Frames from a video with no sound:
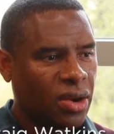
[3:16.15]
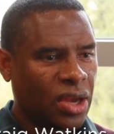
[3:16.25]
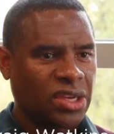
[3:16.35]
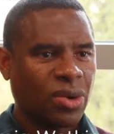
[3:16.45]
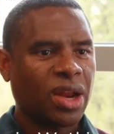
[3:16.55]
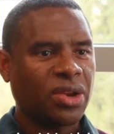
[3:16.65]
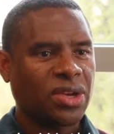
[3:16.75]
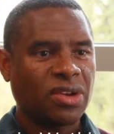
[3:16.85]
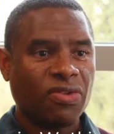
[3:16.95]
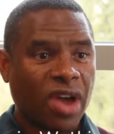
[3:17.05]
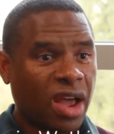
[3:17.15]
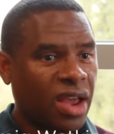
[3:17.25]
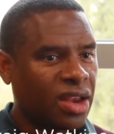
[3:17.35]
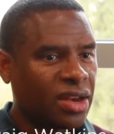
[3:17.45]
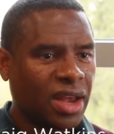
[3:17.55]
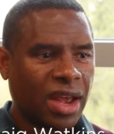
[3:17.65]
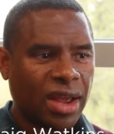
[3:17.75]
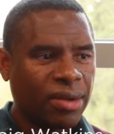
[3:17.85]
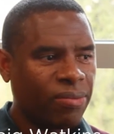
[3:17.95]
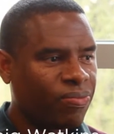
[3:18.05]
He's struggling just to find
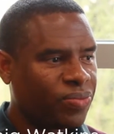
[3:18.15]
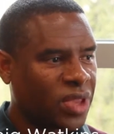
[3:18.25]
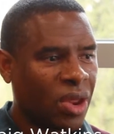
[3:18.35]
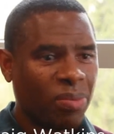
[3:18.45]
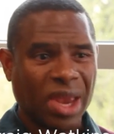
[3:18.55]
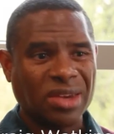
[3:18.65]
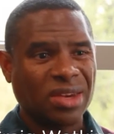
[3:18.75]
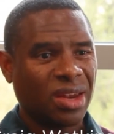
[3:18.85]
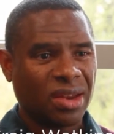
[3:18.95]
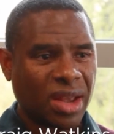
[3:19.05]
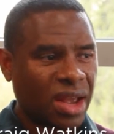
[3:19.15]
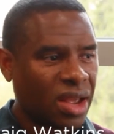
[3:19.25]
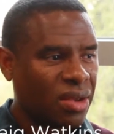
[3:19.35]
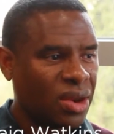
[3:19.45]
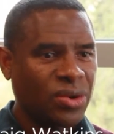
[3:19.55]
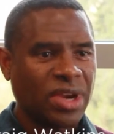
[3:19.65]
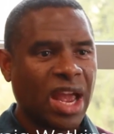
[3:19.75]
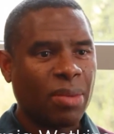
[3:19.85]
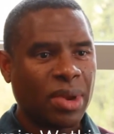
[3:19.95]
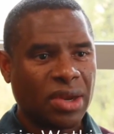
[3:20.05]
a basic,
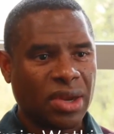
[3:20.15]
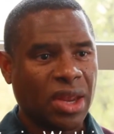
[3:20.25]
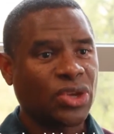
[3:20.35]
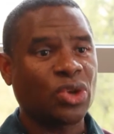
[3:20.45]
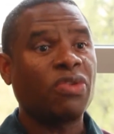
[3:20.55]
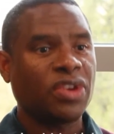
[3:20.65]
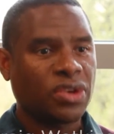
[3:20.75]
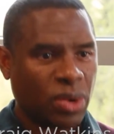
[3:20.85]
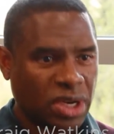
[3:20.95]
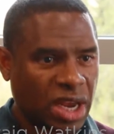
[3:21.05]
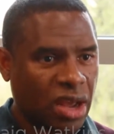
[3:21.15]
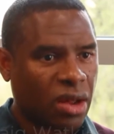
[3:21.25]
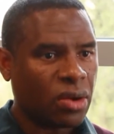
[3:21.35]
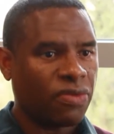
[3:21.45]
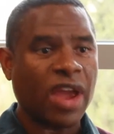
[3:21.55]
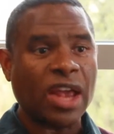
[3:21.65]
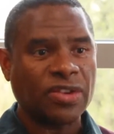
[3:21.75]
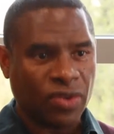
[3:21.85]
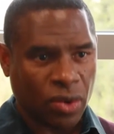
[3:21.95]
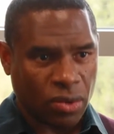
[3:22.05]
job in a service retail or fast